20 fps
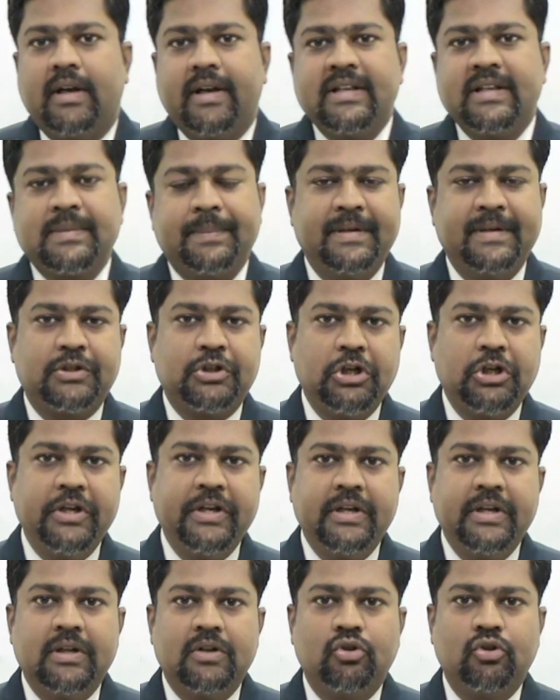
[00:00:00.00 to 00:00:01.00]

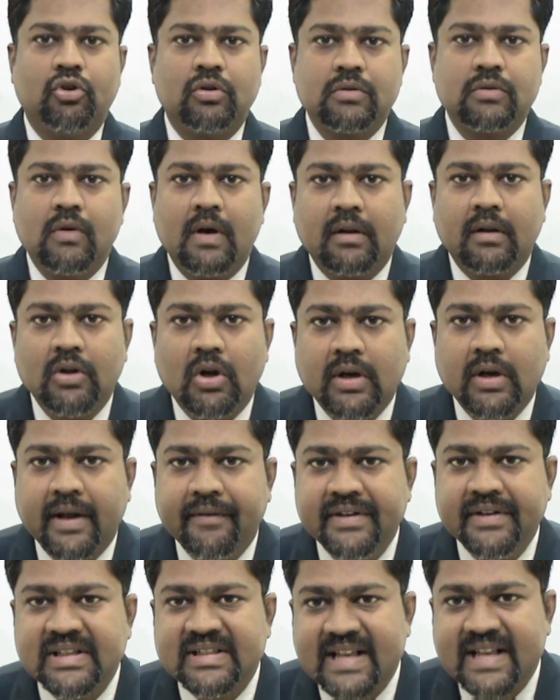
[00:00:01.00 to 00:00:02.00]
especially those who are not
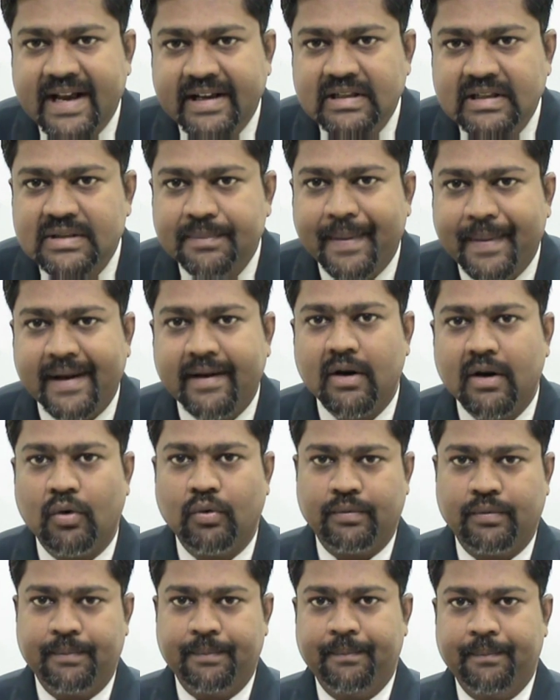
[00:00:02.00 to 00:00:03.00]
having science
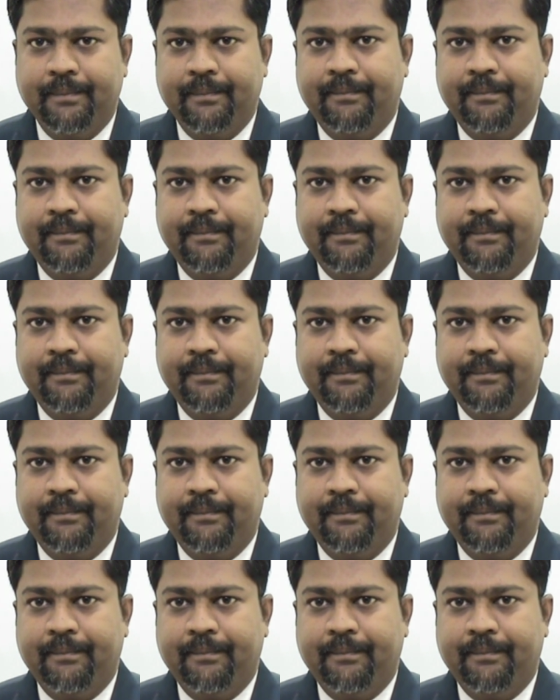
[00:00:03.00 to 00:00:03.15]
background,